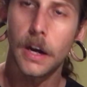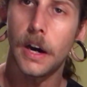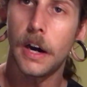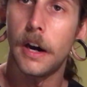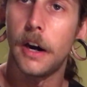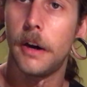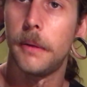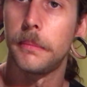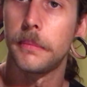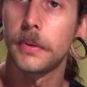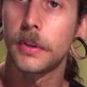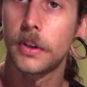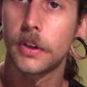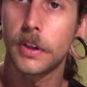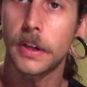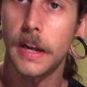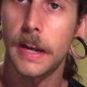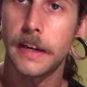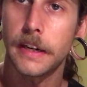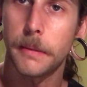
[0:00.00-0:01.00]
you're
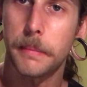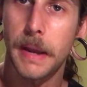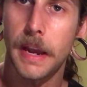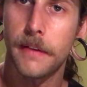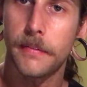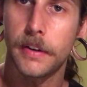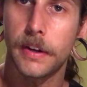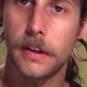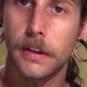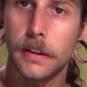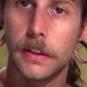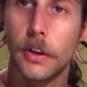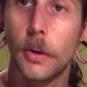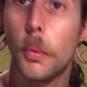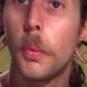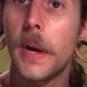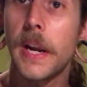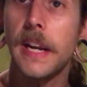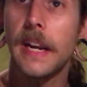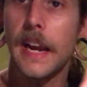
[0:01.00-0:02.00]
going to end up having a
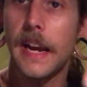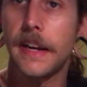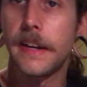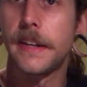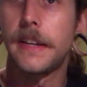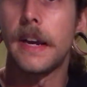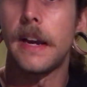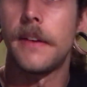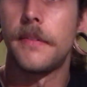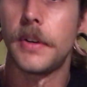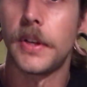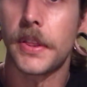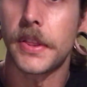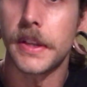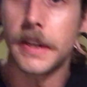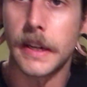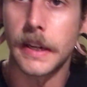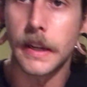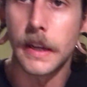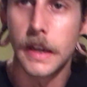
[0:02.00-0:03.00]
little weight added to
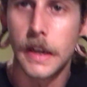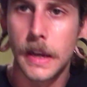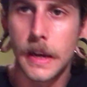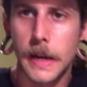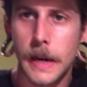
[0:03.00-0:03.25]
everything.